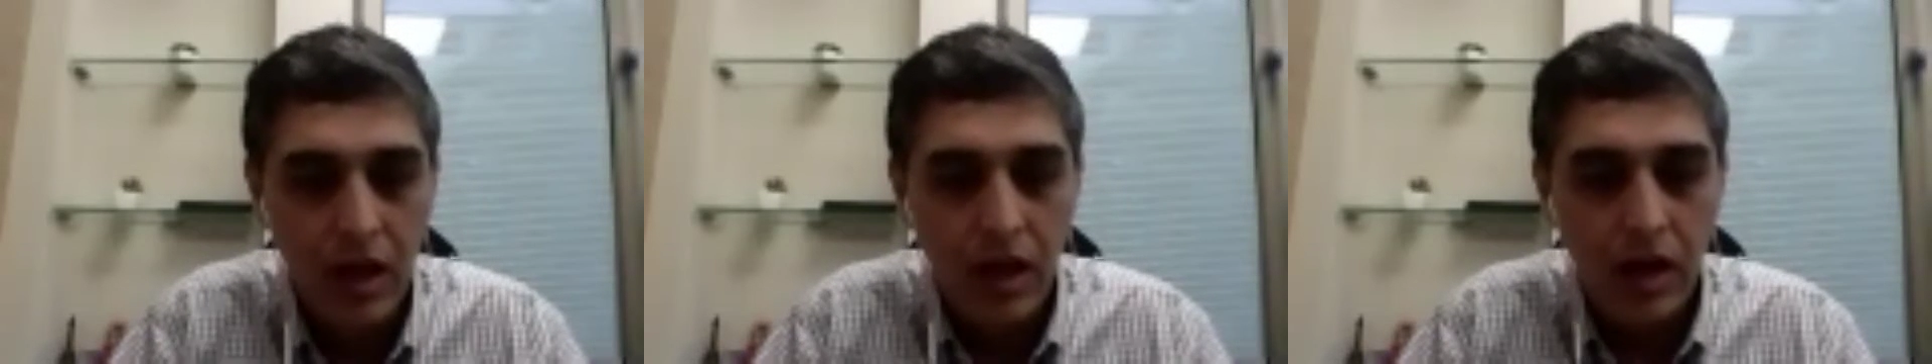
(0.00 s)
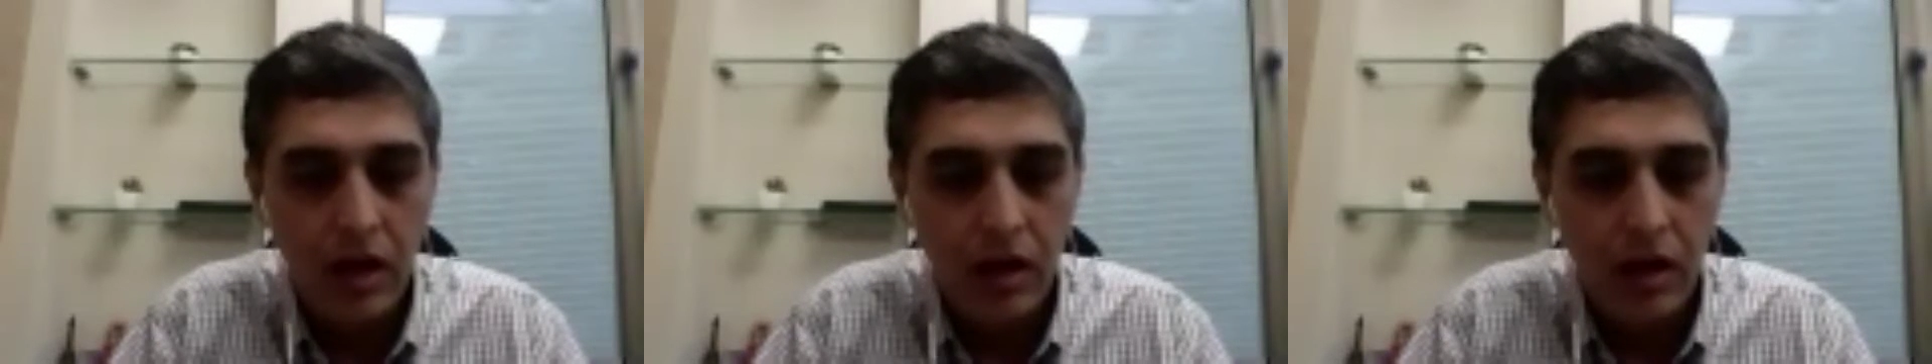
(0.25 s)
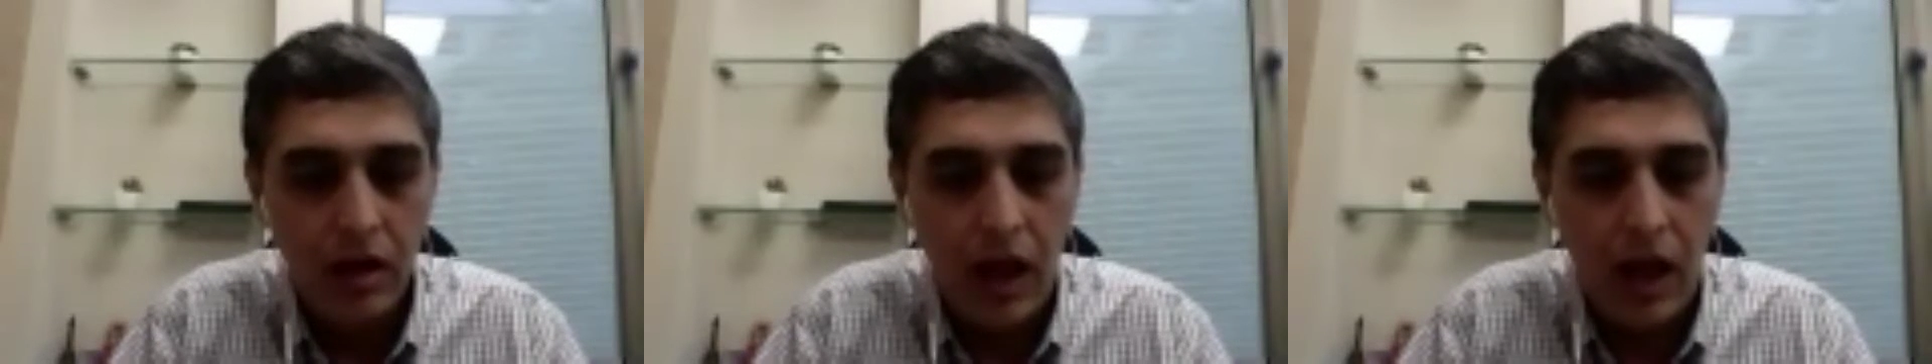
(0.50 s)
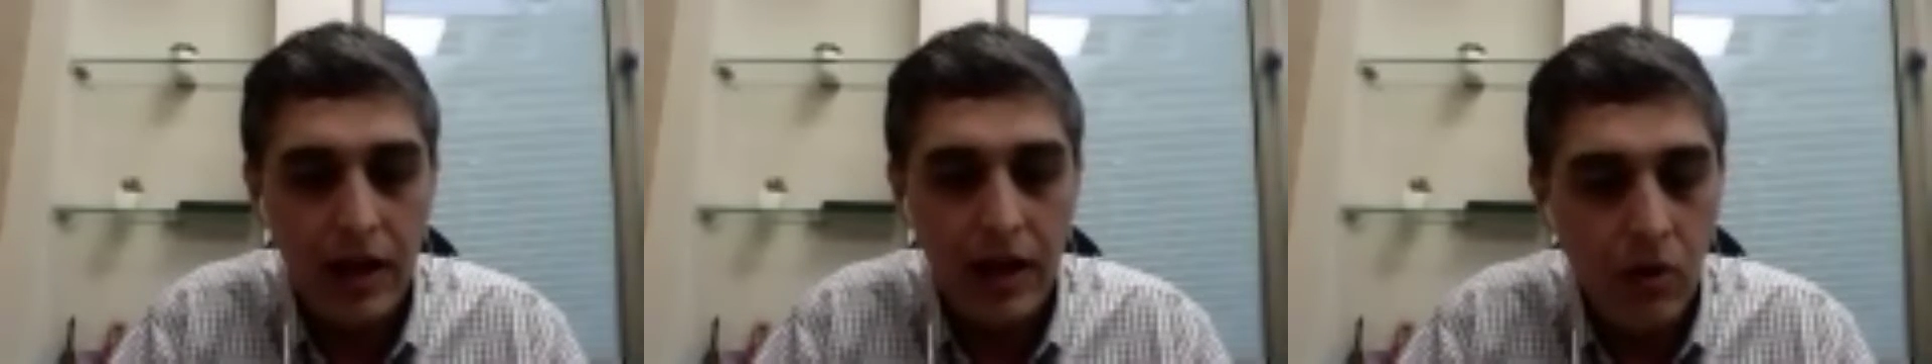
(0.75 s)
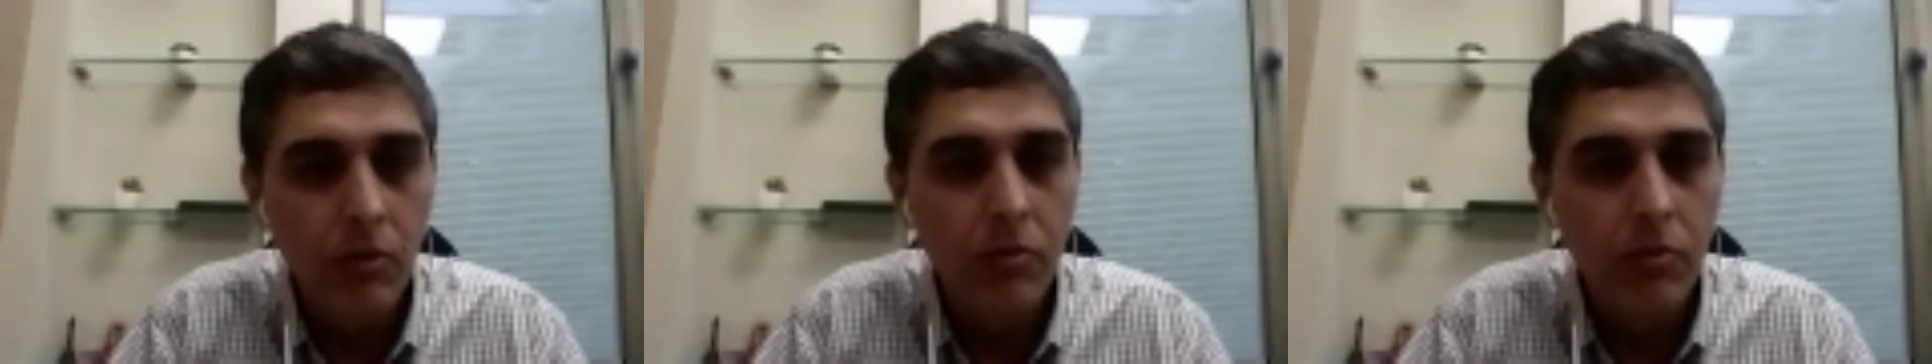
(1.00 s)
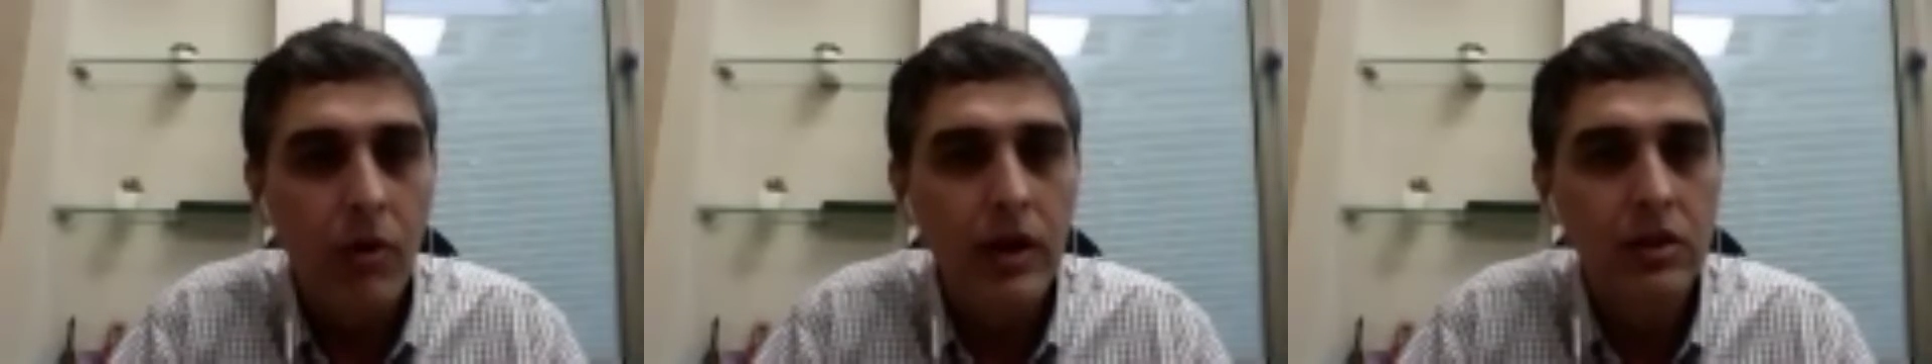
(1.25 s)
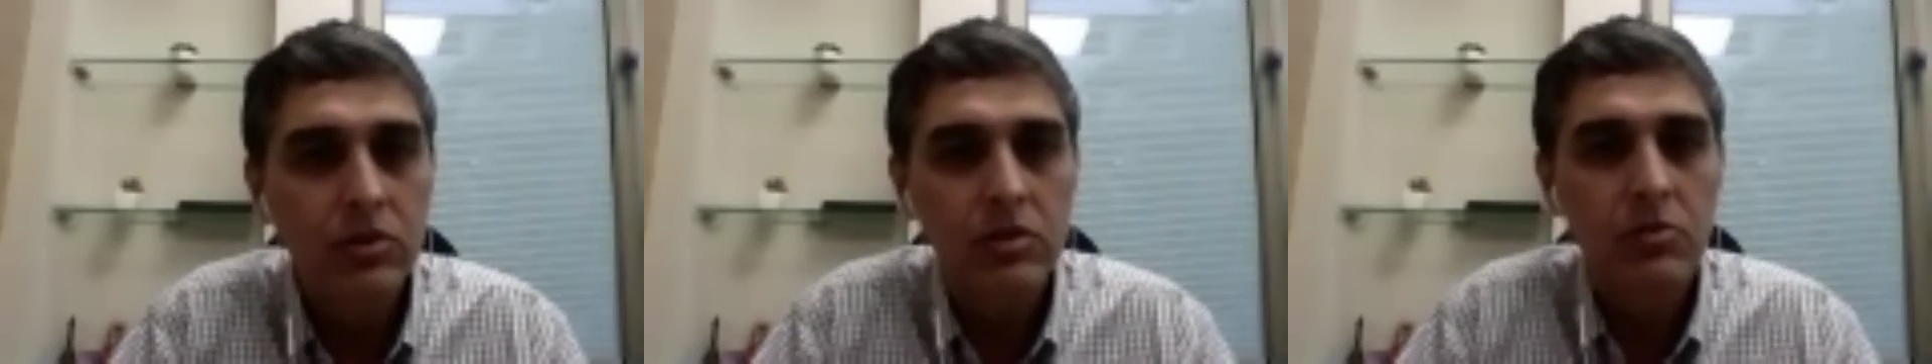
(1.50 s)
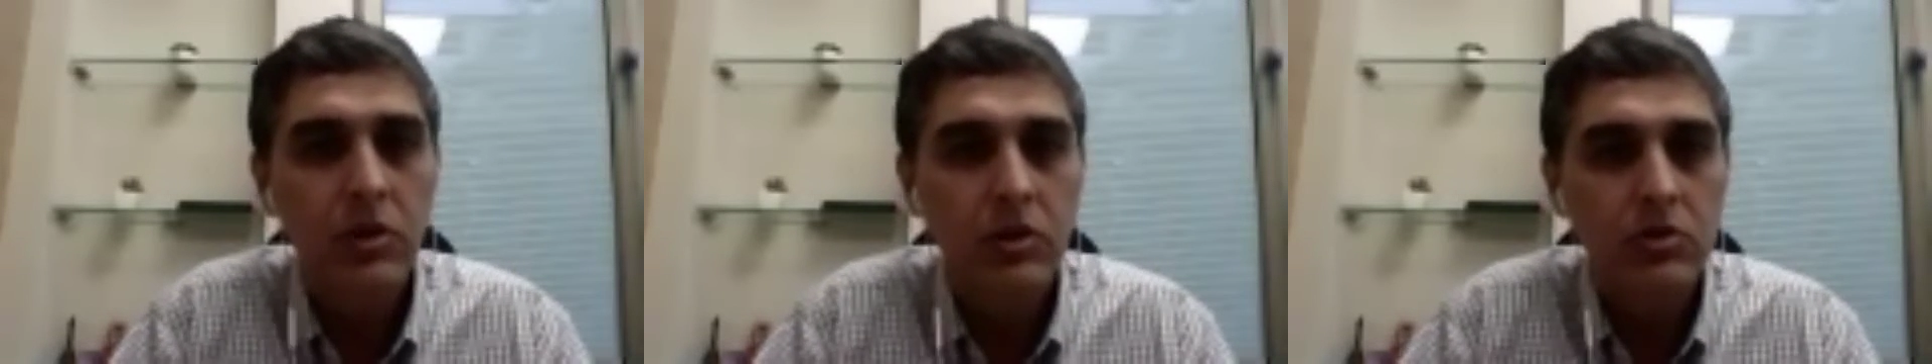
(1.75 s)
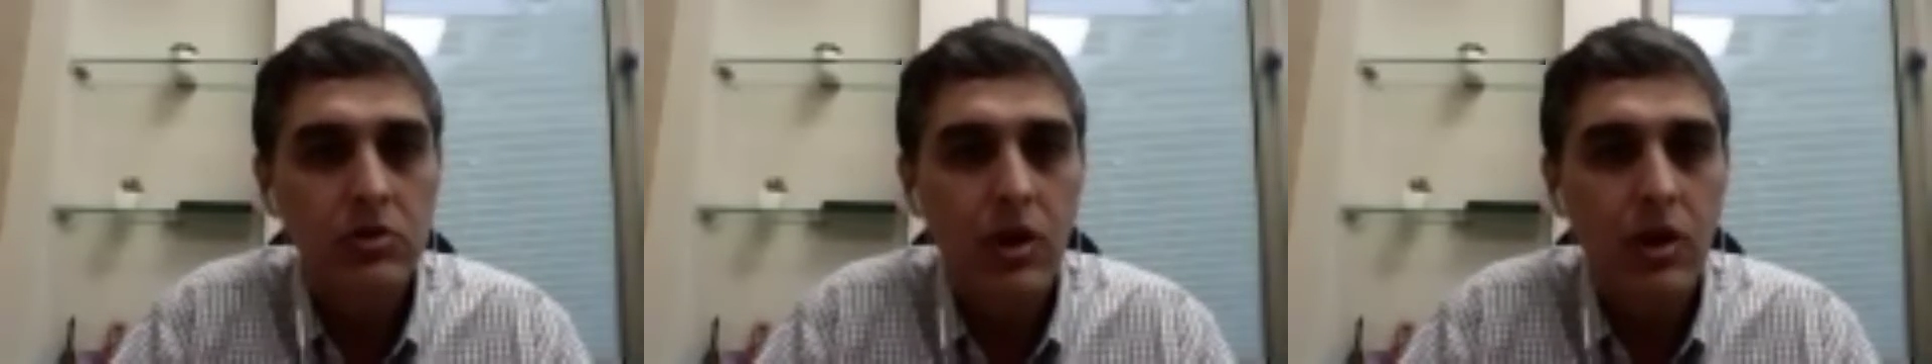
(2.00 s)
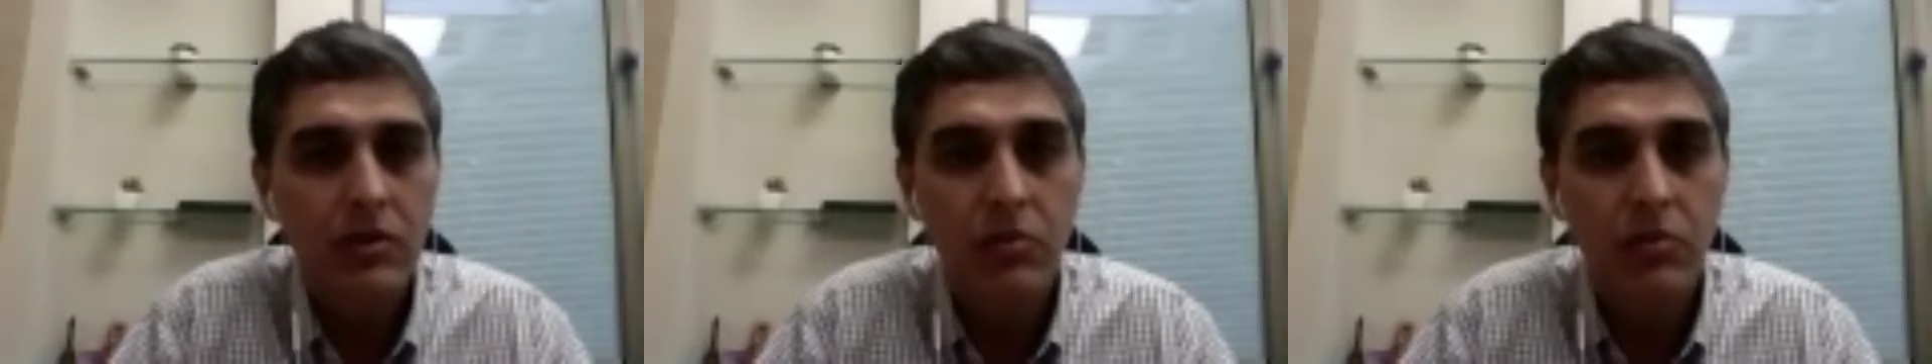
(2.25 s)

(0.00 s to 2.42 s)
At no point, just because you have